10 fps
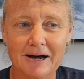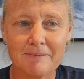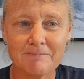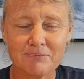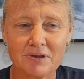
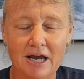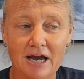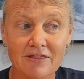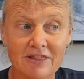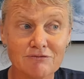And
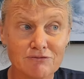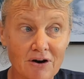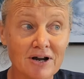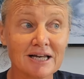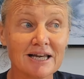then
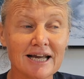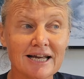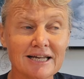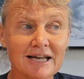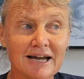
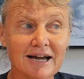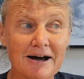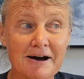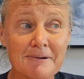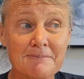finally,
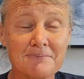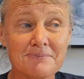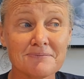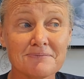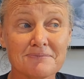
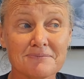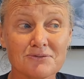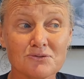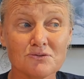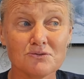
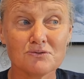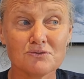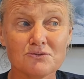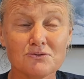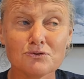
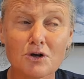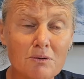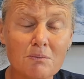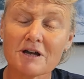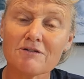
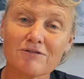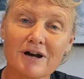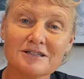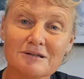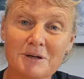don't be
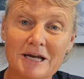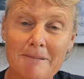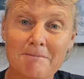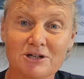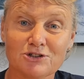afraid to be
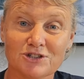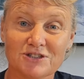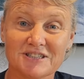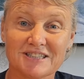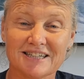
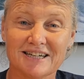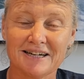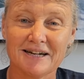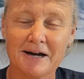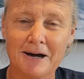ambitious,
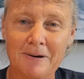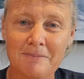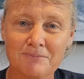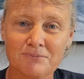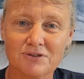
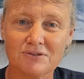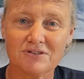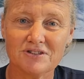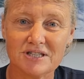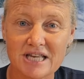to
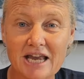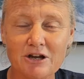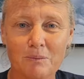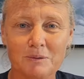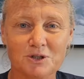
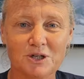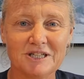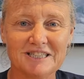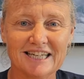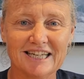take
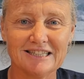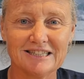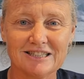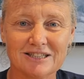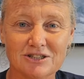
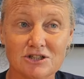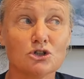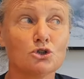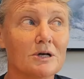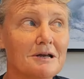opportunities,
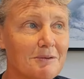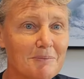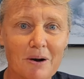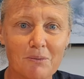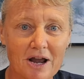to dream
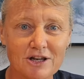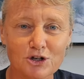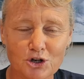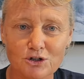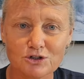about where
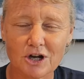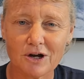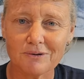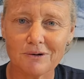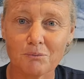you could
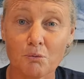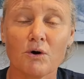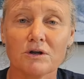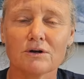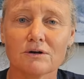go and
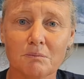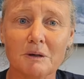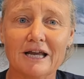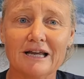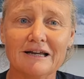what you
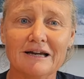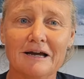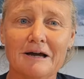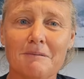could be,